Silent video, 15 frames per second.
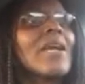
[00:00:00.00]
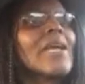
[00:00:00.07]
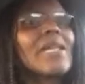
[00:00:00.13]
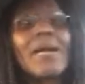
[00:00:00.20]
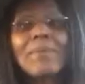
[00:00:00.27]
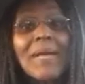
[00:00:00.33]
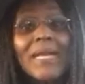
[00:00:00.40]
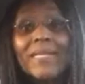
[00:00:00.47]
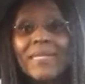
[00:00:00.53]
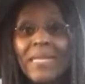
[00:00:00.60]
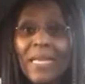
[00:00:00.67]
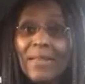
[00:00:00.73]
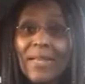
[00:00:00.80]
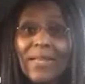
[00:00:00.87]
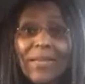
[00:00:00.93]
And I'm not
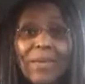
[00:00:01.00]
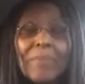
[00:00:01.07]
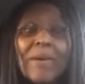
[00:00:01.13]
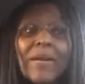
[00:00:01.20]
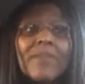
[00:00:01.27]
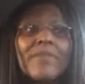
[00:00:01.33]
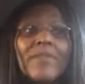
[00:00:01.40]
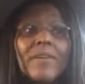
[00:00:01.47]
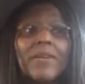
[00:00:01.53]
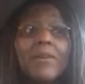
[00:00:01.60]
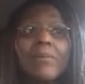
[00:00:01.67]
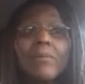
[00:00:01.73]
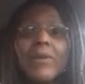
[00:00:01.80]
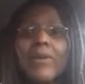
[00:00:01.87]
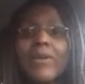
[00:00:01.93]
saying that you're perfect,
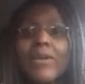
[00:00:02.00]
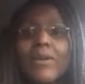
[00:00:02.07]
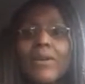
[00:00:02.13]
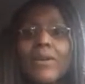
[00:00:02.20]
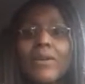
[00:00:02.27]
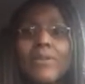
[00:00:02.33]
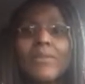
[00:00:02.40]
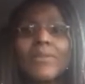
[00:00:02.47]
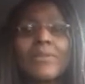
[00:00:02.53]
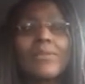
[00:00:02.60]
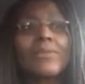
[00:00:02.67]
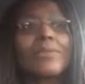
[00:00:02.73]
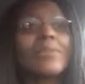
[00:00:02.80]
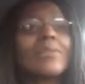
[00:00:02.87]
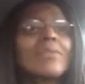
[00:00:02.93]
Omarion.
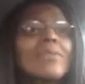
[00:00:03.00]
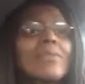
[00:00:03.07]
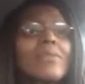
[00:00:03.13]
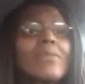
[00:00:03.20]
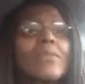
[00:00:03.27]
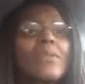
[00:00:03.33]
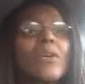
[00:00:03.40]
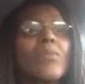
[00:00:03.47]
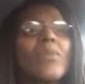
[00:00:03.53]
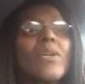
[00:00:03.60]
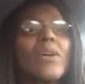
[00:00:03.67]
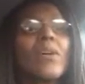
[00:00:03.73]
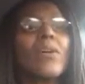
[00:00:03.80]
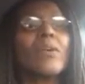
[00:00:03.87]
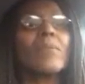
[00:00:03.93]
You know, we
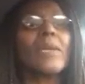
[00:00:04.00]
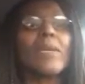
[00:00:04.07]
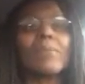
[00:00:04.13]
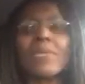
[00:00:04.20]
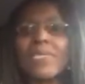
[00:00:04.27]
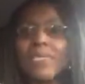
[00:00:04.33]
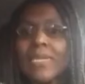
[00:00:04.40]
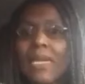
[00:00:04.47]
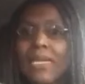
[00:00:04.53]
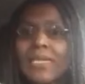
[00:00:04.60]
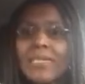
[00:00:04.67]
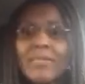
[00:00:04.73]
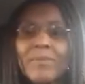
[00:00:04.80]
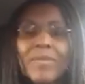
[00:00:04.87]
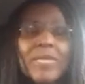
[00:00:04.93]
all make
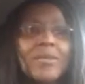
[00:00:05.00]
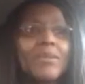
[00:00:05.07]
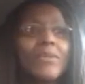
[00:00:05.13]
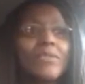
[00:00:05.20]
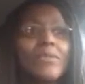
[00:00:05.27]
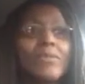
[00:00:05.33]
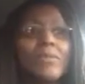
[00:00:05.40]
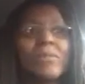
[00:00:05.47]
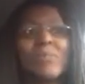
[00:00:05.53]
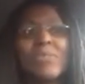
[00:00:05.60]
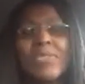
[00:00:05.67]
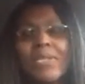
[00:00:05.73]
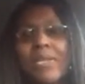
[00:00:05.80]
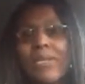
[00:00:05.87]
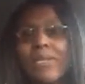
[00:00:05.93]
mistakes. We all do some
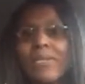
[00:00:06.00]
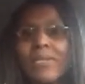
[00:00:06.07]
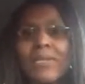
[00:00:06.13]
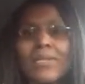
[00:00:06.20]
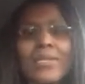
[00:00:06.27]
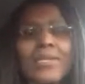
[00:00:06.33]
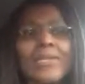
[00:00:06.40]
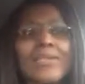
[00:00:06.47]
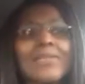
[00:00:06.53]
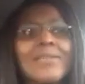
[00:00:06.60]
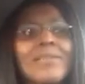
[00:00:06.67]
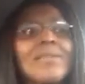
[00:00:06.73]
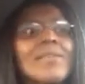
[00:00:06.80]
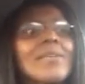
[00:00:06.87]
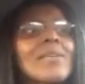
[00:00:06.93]
shit, you know.
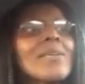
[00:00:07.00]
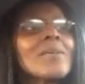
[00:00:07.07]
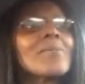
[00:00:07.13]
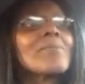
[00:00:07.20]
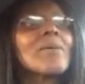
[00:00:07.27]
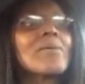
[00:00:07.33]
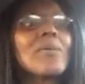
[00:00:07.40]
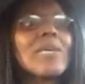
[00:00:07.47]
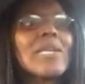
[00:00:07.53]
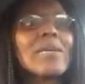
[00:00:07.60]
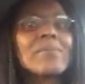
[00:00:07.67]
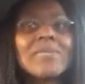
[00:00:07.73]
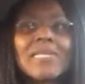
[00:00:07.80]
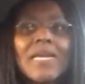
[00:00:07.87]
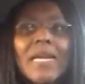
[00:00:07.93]
But what
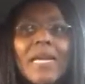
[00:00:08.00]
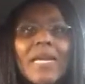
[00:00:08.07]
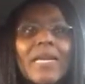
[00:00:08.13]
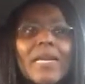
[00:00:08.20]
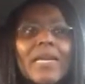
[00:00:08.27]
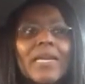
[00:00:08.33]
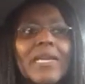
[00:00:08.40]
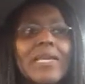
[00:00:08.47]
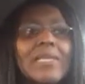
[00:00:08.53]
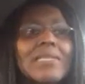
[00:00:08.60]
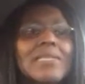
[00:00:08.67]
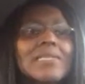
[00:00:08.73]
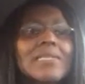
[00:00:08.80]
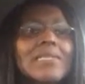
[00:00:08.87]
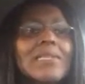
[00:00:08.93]
I'm saying
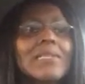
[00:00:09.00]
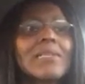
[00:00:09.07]
is,